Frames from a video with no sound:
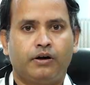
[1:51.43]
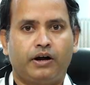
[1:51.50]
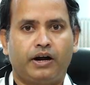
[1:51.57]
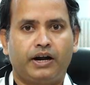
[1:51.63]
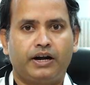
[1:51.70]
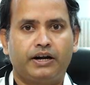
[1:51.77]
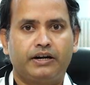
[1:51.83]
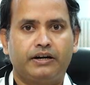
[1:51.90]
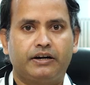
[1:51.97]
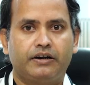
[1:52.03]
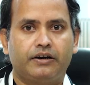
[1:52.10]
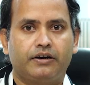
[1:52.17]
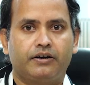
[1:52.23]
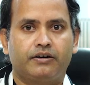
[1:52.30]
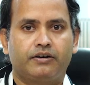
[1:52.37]
And
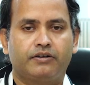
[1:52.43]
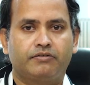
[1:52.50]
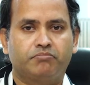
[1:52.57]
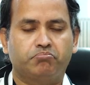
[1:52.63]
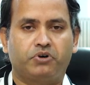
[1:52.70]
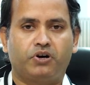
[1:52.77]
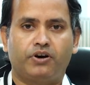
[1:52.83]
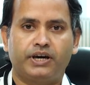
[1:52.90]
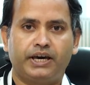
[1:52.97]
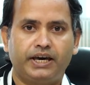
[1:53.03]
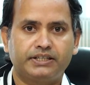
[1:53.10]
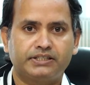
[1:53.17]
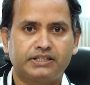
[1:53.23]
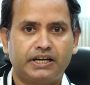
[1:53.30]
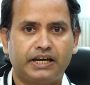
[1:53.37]

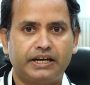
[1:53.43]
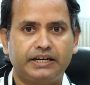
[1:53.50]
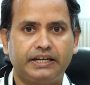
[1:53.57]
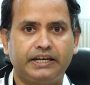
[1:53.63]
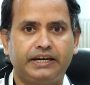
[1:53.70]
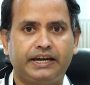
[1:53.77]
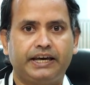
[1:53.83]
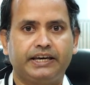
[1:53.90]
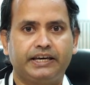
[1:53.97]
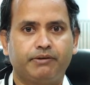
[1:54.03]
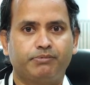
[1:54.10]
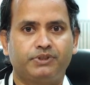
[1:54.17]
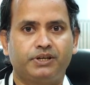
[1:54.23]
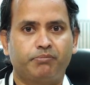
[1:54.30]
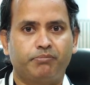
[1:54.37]
occasionally, like
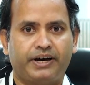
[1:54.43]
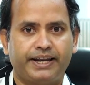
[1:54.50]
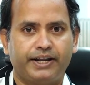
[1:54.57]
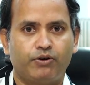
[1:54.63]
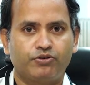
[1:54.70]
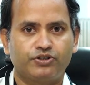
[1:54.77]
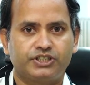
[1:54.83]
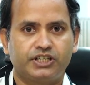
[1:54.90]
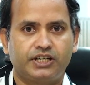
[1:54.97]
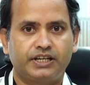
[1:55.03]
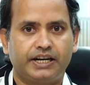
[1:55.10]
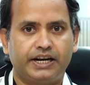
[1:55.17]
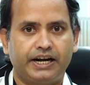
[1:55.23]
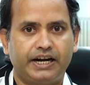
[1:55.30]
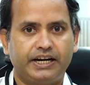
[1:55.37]
if the varicocele
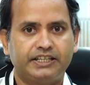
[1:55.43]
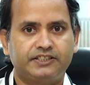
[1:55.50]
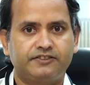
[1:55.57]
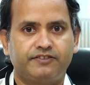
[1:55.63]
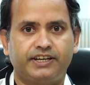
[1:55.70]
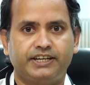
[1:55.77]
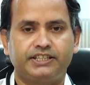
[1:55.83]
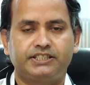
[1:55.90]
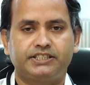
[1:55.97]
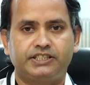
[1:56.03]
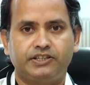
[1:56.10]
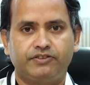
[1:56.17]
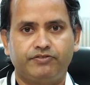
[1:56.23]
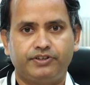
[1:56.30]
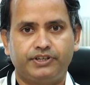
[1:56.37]
grade is very
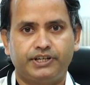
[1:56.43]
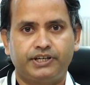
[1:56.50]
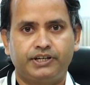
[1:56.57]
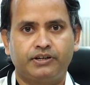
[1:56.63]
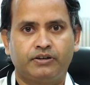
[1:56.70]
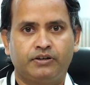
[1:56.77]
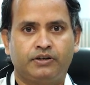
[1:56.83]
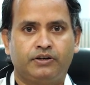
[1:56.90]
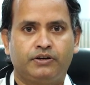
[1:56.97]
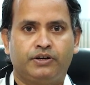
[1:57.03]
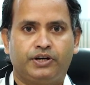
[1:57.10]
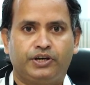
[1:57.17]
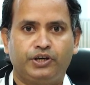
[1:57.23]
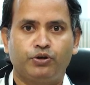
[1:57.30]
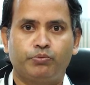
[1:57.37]
severe,
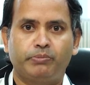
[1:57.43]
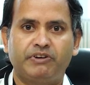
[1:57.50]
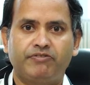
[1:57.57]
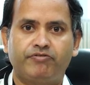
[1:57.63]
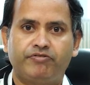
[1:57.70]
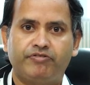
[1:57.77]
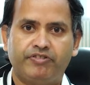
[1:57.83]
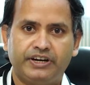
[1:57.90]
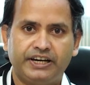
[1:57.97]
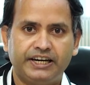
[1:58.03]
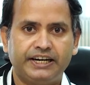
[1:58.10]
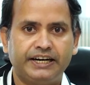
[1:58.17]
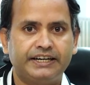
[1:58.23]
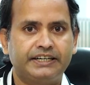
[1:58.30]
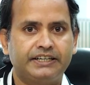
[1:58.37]
you may
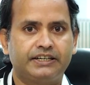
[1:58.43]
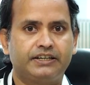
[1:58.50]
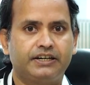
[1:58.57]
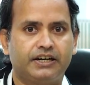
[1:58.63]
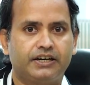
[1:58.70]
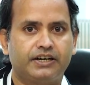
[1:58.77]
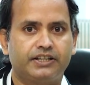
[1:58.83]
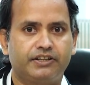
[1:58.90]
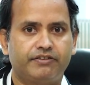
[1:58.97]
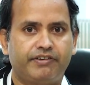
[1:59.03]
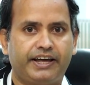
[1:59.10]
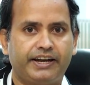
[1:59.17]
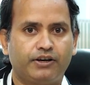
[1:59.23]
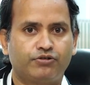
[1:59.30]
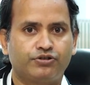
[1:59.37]
feel it, the
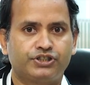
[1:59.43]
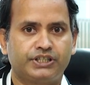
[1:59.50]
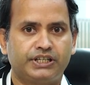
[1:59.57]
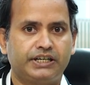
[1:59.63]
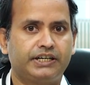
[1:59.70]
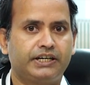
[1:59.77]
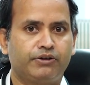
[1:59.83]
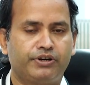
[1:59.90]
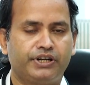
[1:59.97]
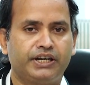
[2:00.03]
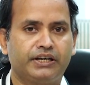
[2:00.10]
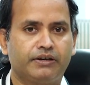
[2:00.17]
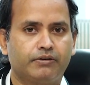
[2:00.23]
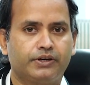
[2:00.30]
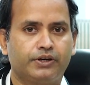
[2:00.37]
varicocele
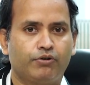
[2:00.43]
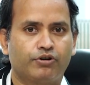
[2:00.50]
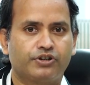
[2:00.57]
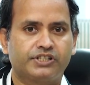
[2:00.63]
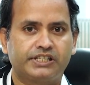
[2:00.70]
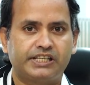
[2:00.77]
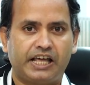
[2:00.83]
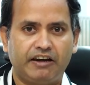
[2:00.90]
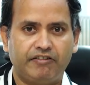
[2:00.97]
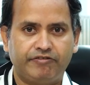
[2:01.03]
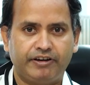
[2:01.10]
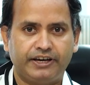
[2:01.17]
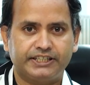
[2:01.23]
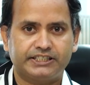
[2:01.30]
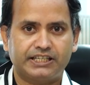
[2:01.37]
during your
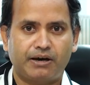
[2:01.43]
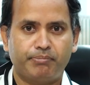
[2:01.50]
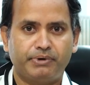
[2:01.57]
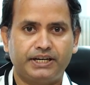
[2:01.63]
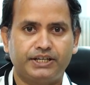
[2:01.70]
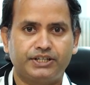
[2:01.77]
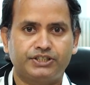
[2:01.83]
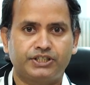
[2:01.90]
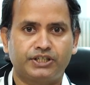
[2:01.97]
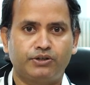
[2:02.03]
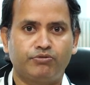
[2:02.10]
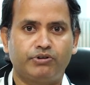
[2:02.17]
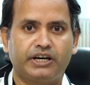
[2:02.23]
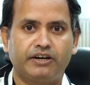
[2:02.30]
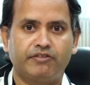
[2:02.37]
self-examination,
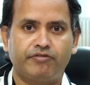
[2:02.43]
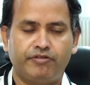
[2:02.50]
you can